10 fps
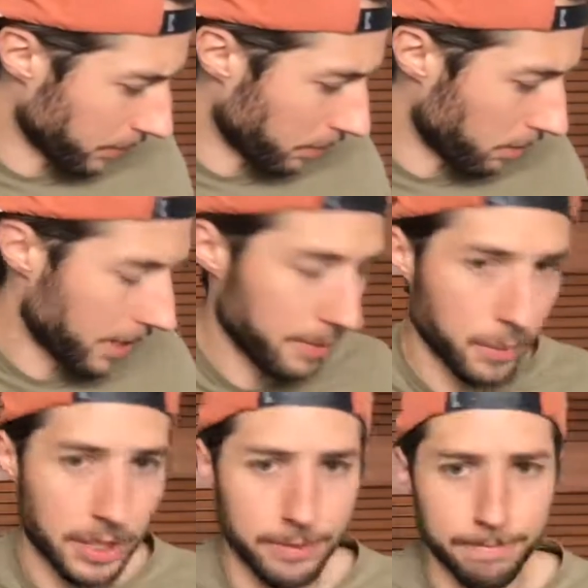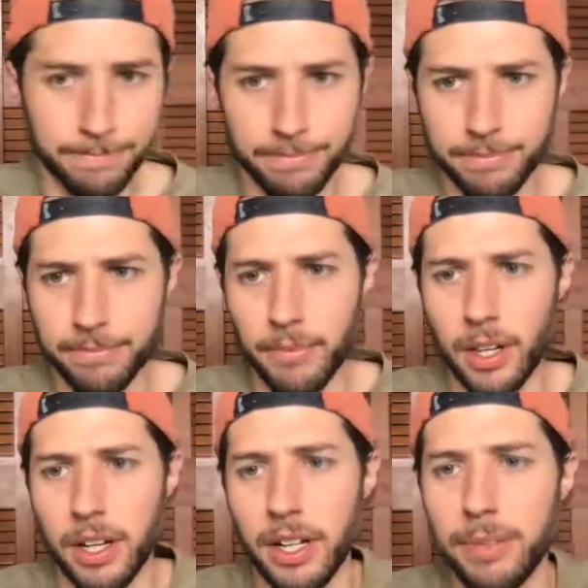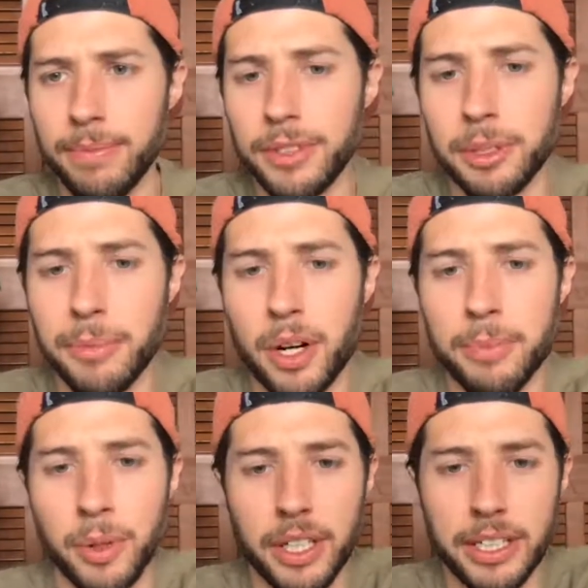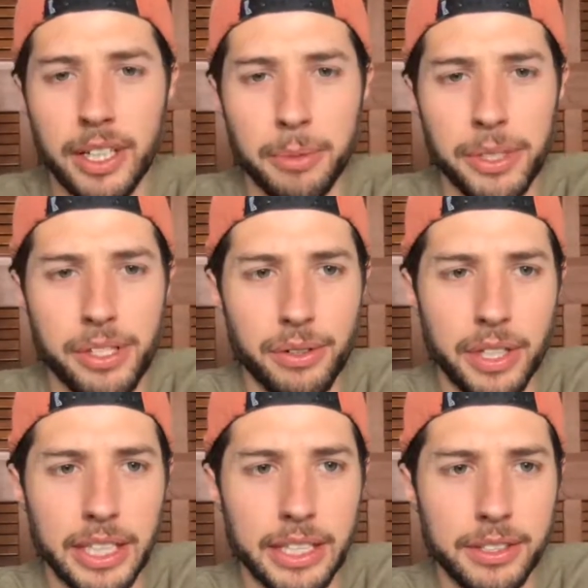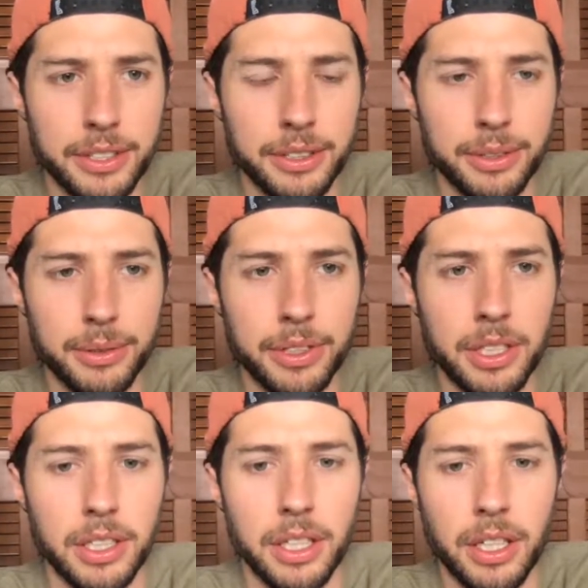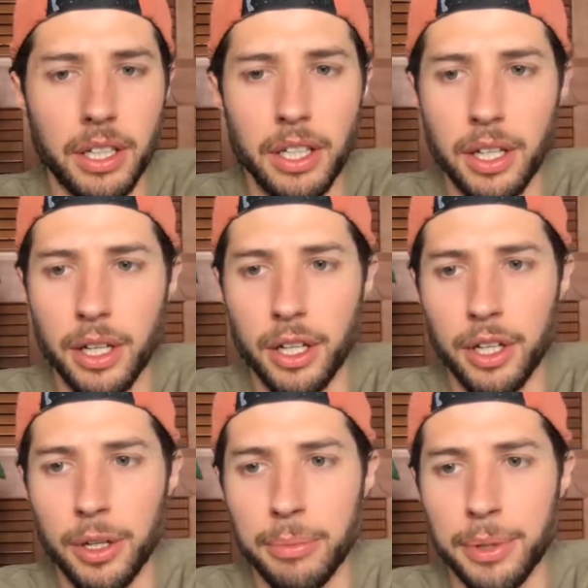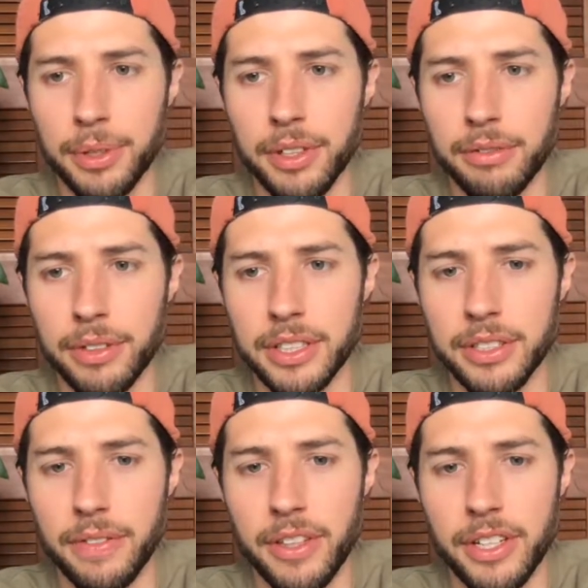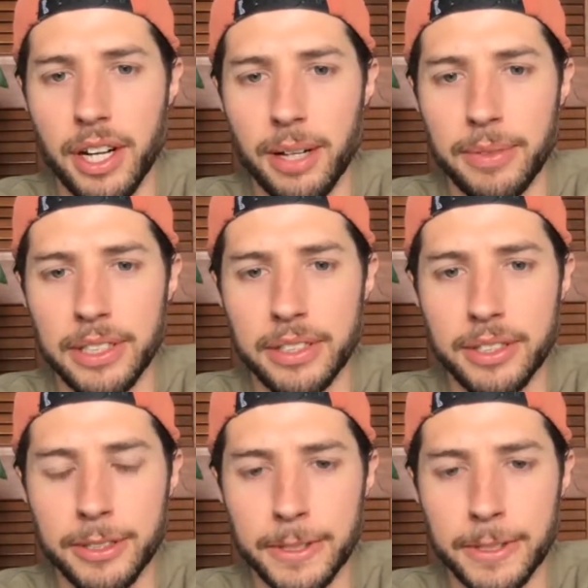All right, well, tomorrow morning I'll be tuning into Portland Friends of the Dhamma's